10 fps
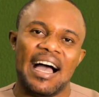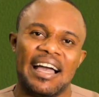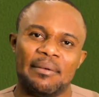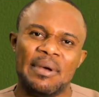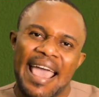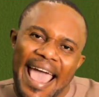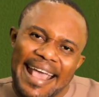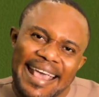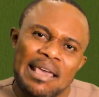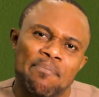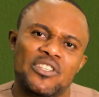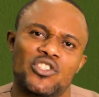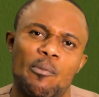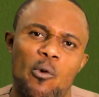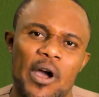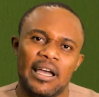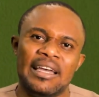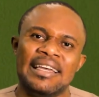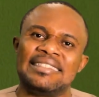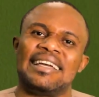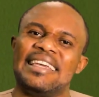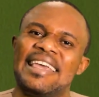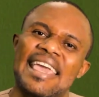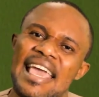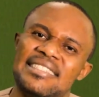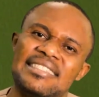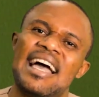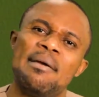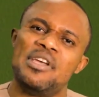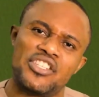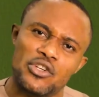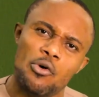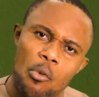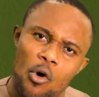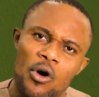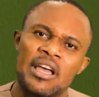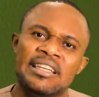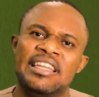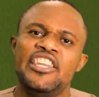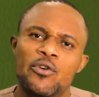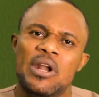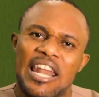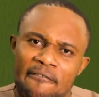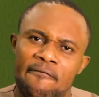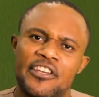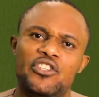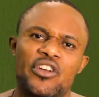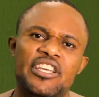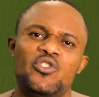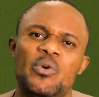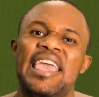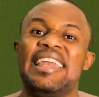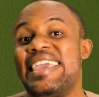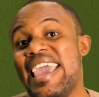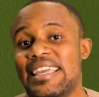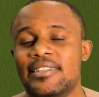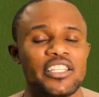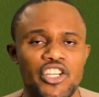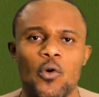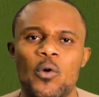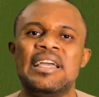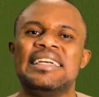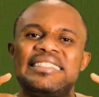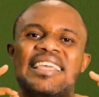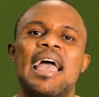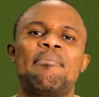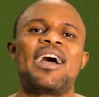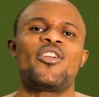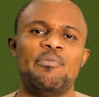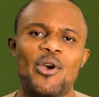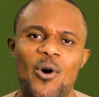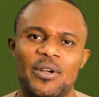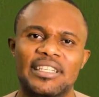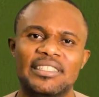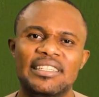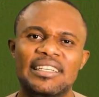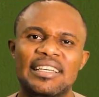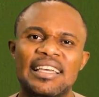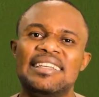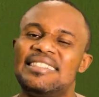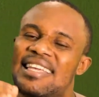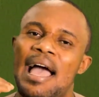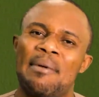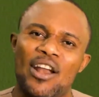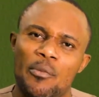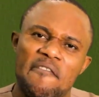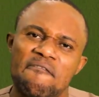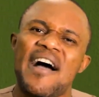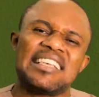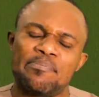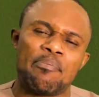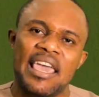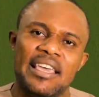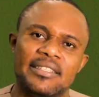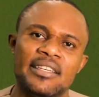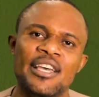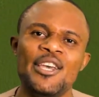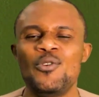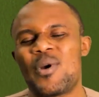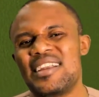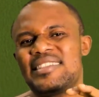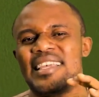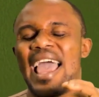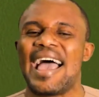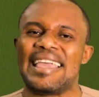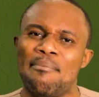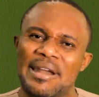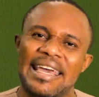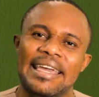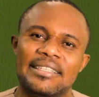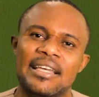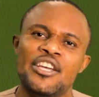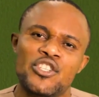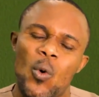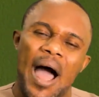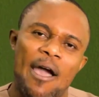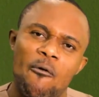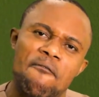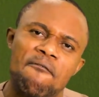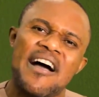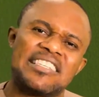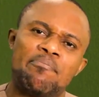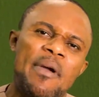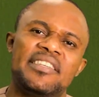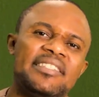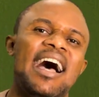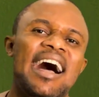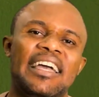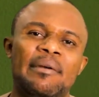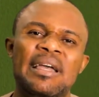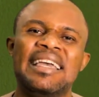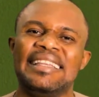time and keep it somewhere that in case time is no more, then you leverage on it to gain gains. No, time cannot be hoarded. Time cannot be fast-paced. You can't say, I am late, so I will fast-pace time.